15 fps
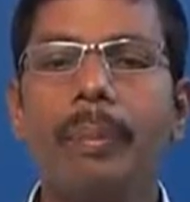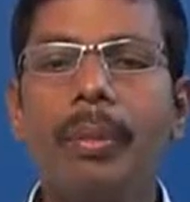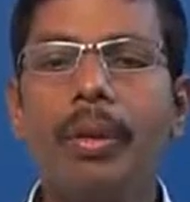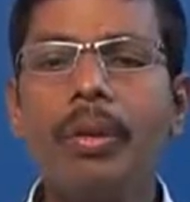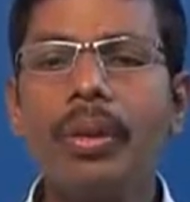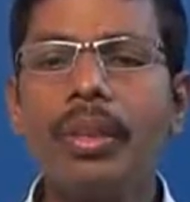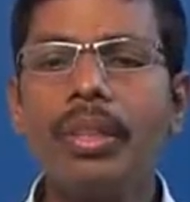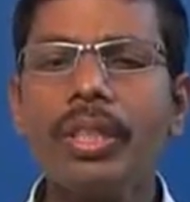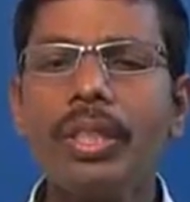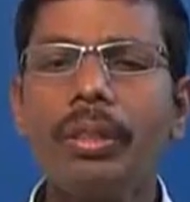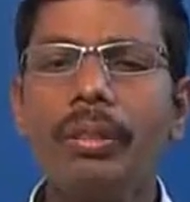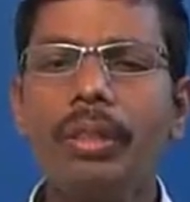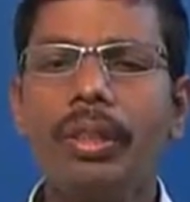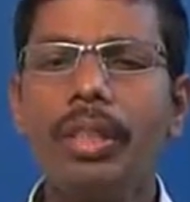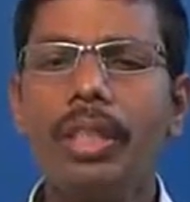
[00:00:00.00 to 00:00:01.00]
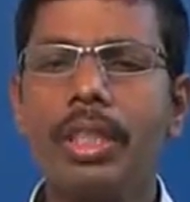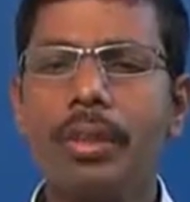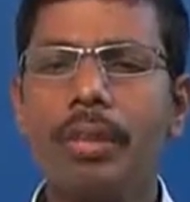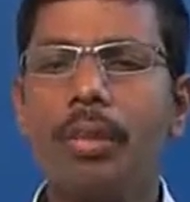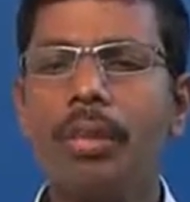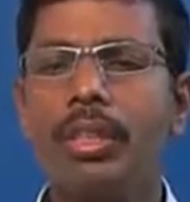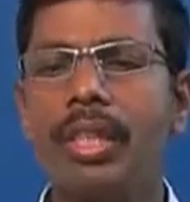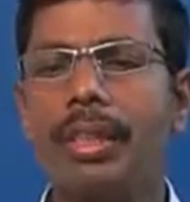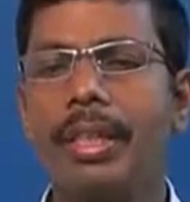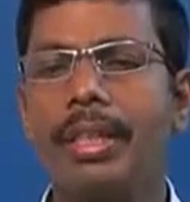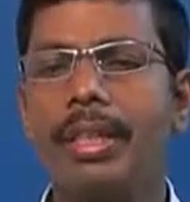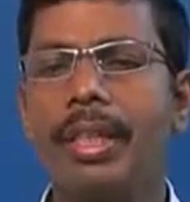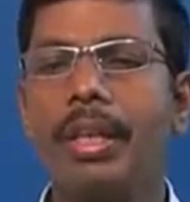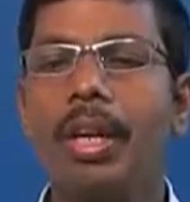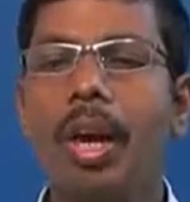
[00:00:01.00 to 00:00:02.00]
progressive disclosure
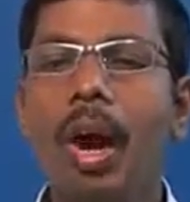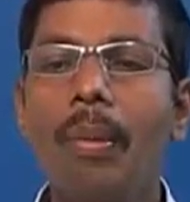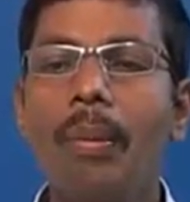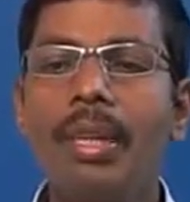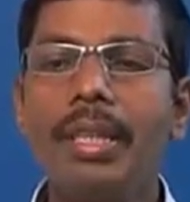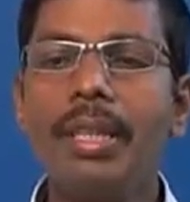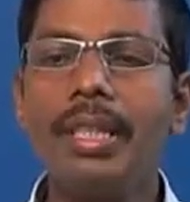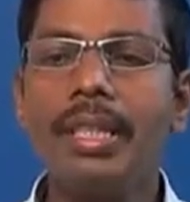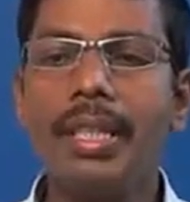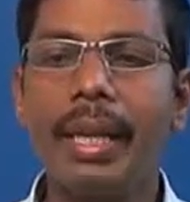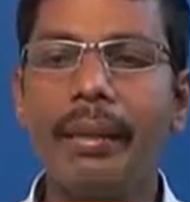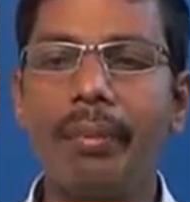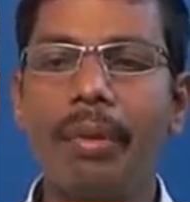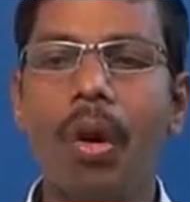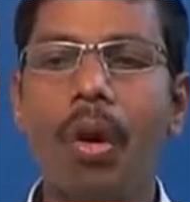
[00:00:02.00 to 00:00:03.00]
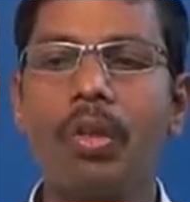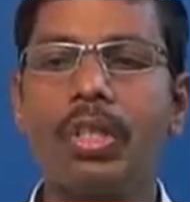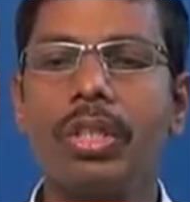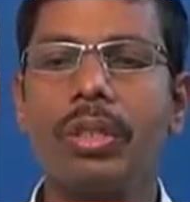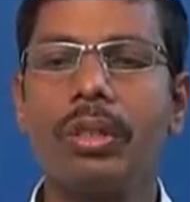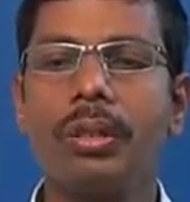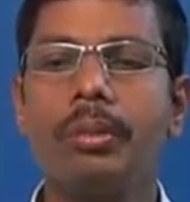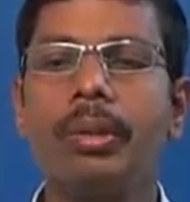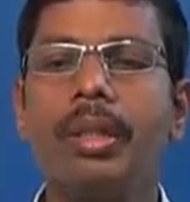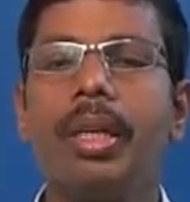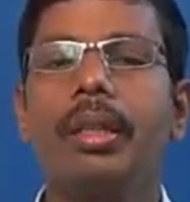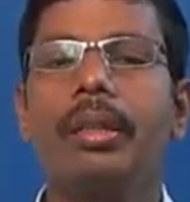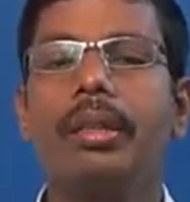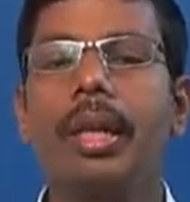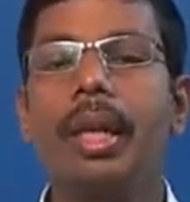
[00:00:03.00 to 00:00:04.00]
is a common design concept
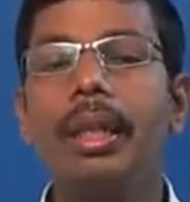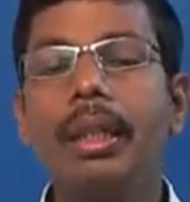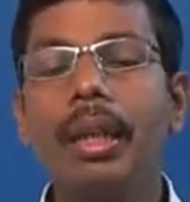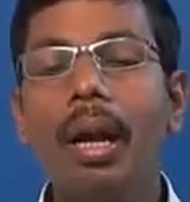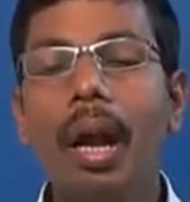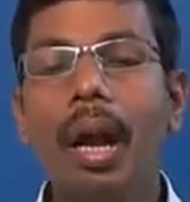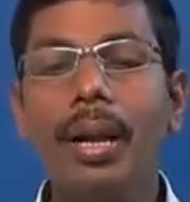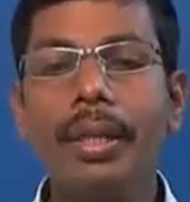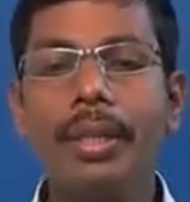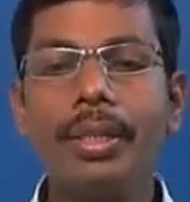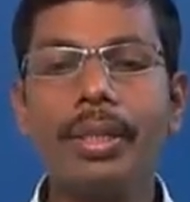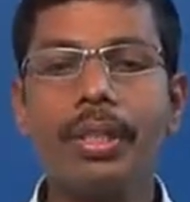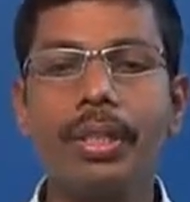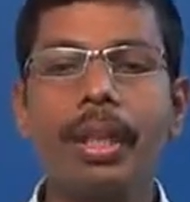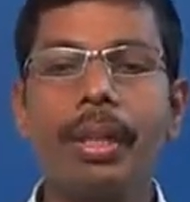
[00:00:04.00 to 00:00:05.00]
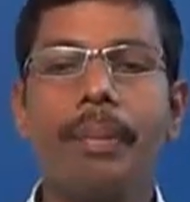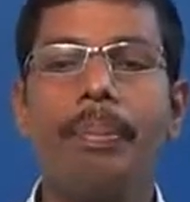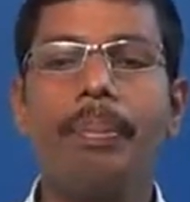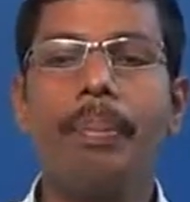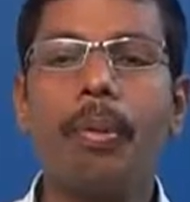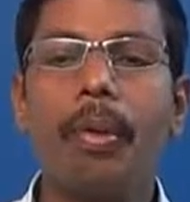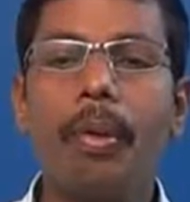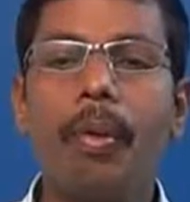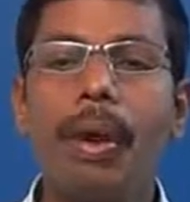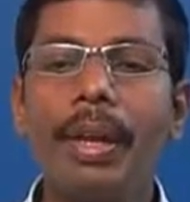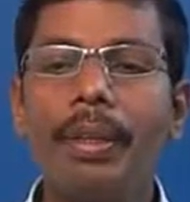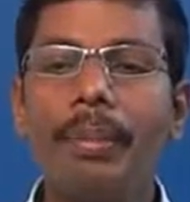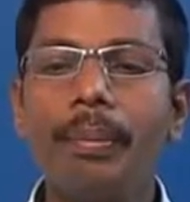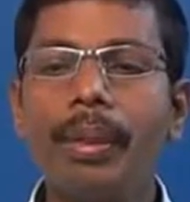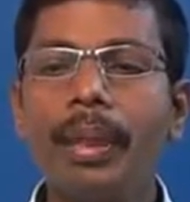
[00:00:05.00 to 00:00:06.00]
that guides
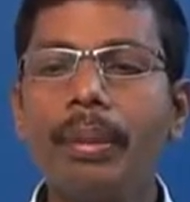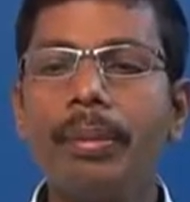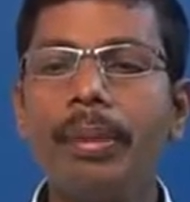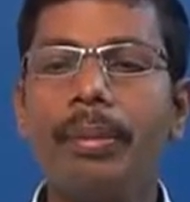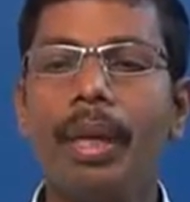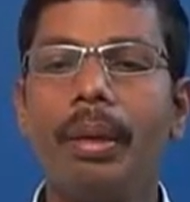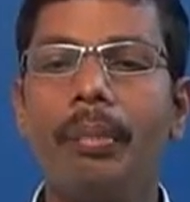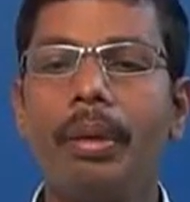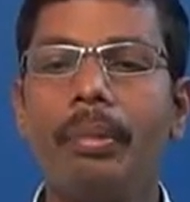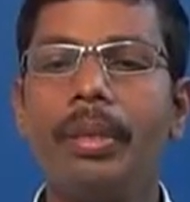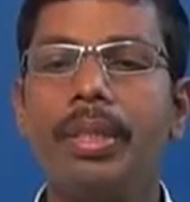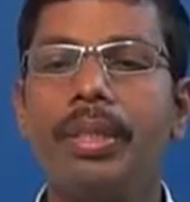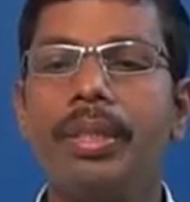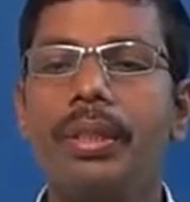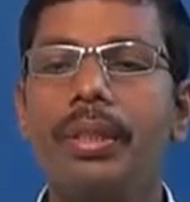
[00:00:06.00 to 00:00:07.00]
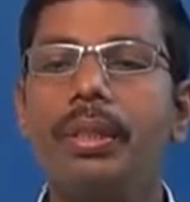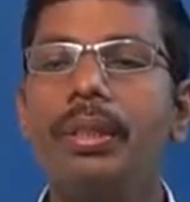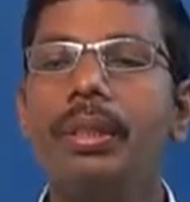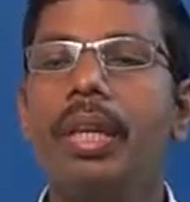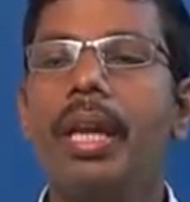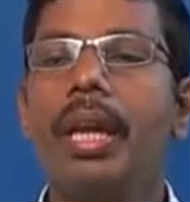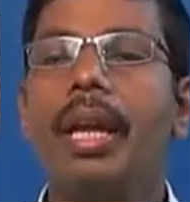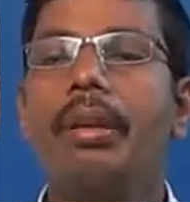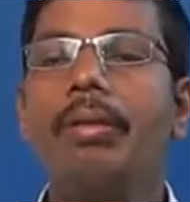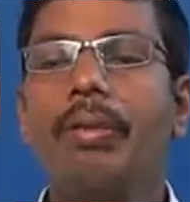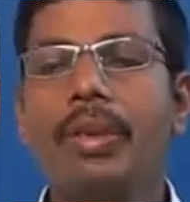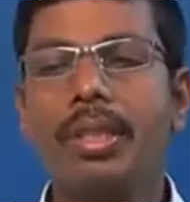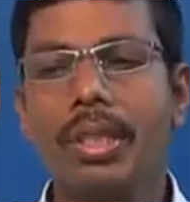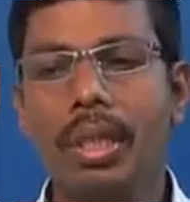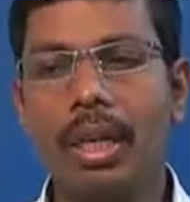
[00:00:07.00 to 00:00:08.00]
provide minimum information in
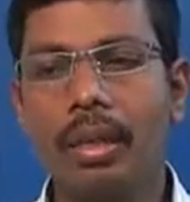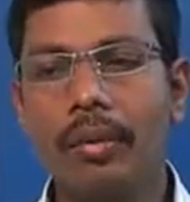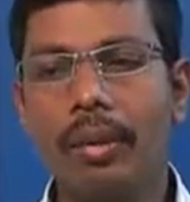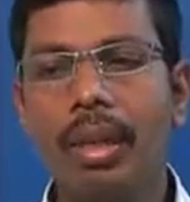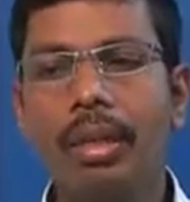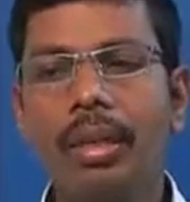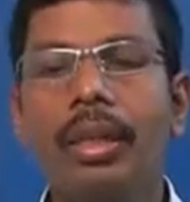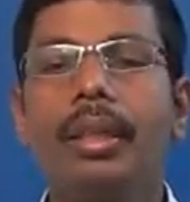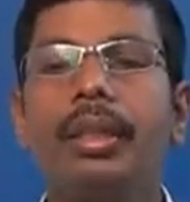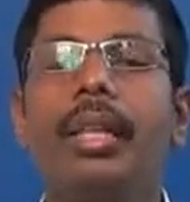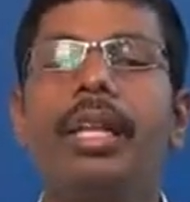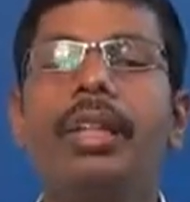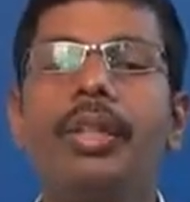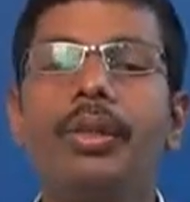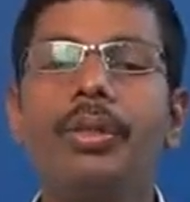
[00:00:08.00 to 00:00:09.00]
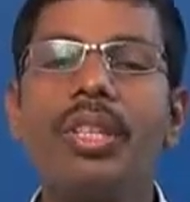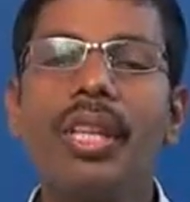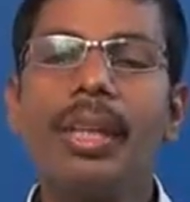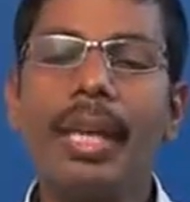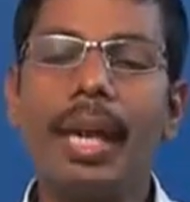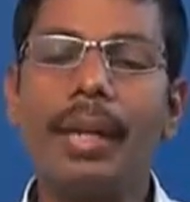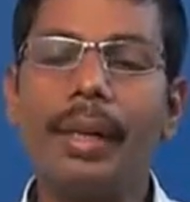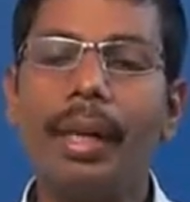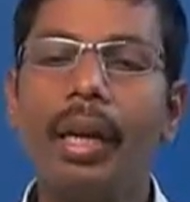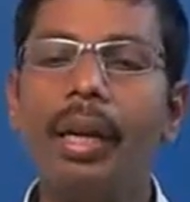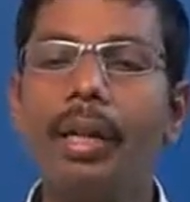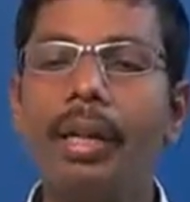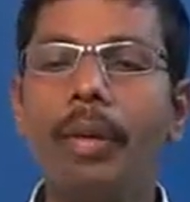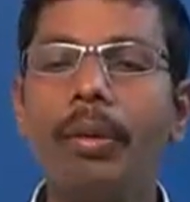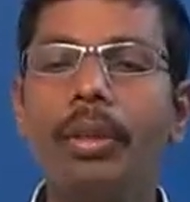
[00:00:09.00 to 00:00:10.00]
first level, then user can
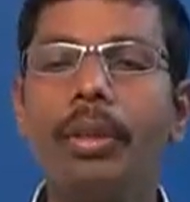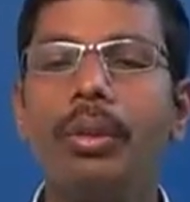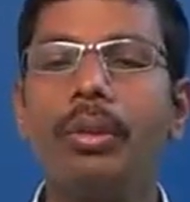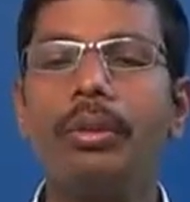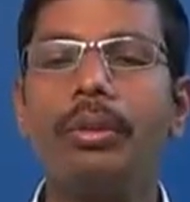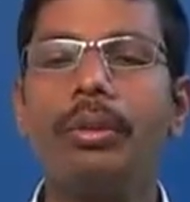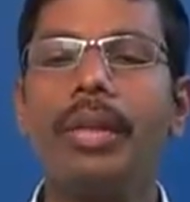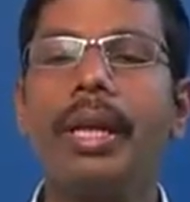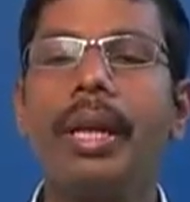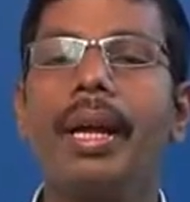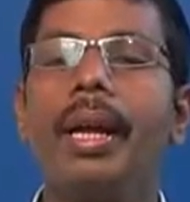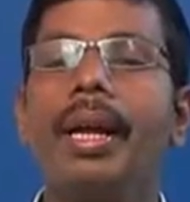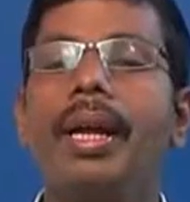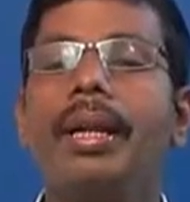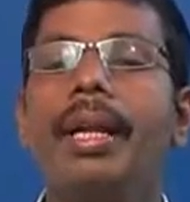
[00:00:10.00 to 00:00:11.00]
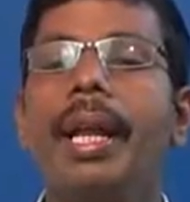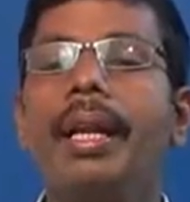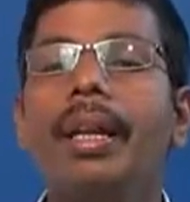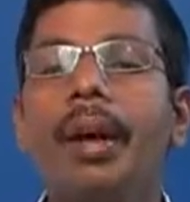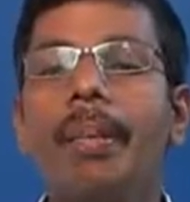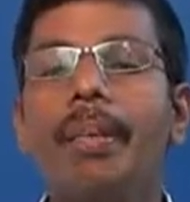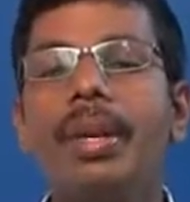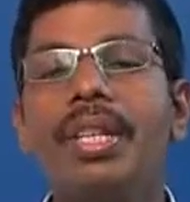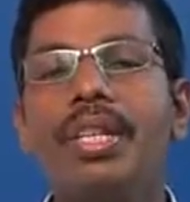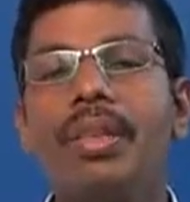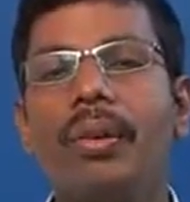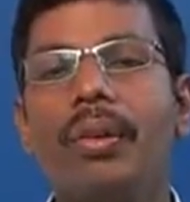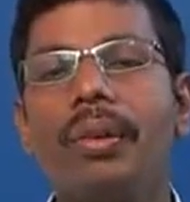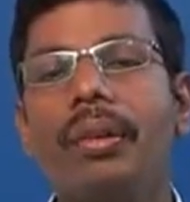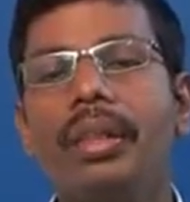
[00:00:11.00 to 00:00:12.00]
drill down to the data based
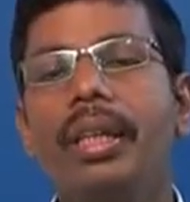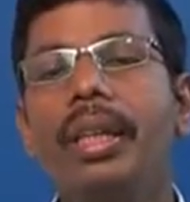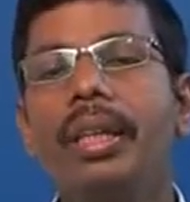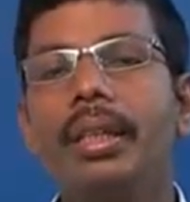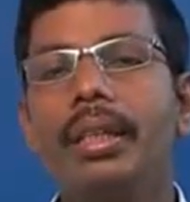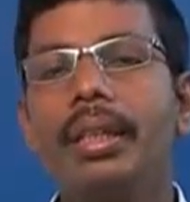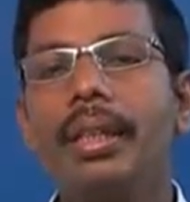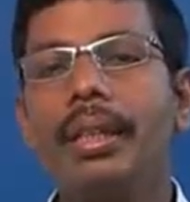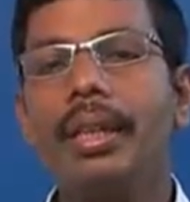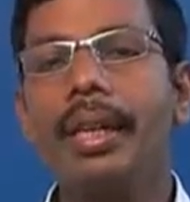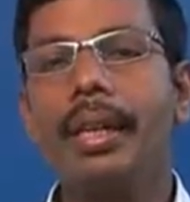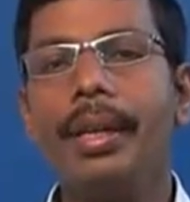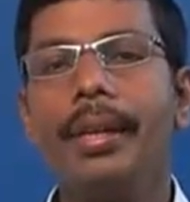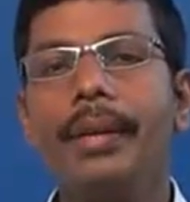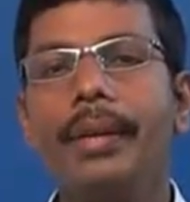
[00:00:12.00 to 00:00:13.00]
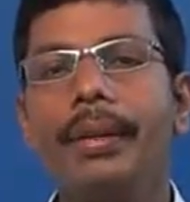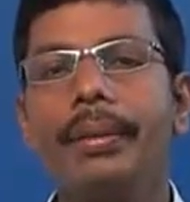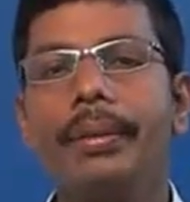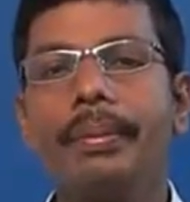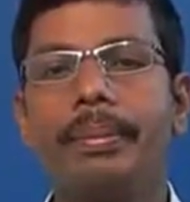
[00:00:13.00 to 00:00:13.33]
on the need.